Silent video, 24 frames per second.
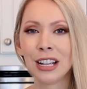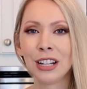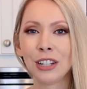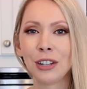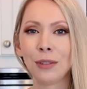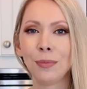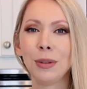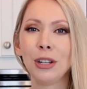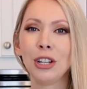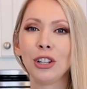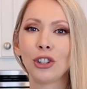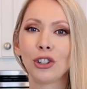
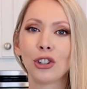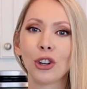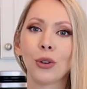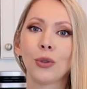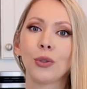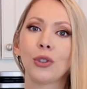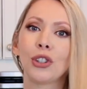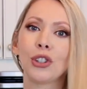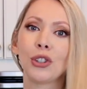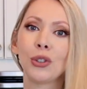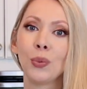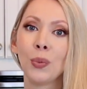to be
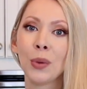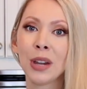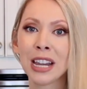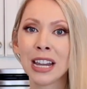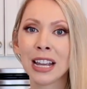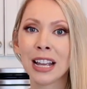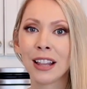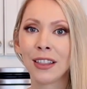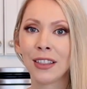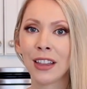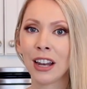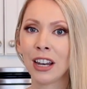so
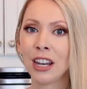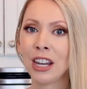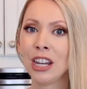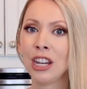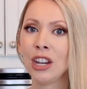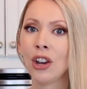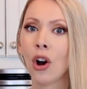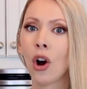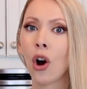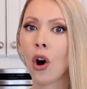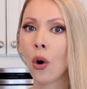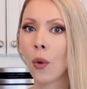sweet that
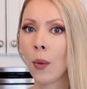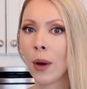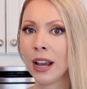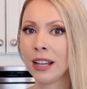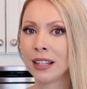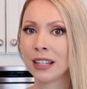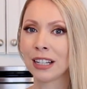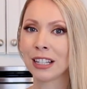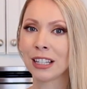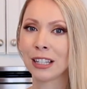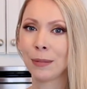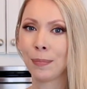he
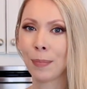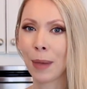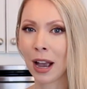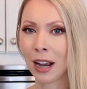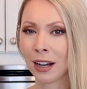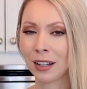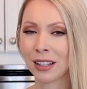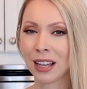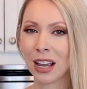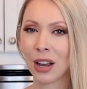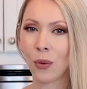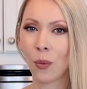always
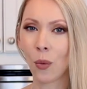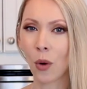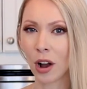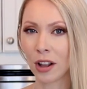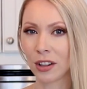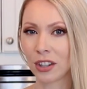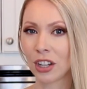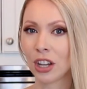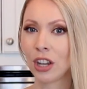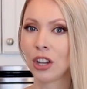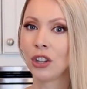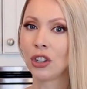expects and
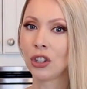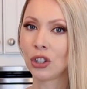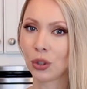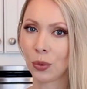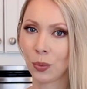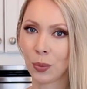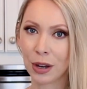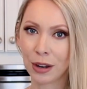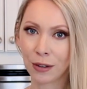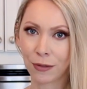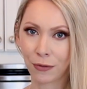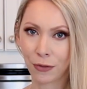wants
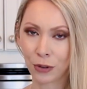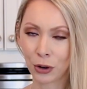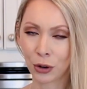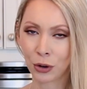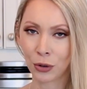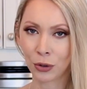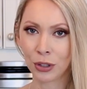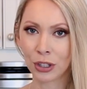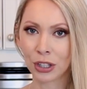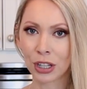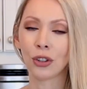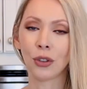sweet
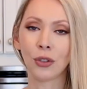foods.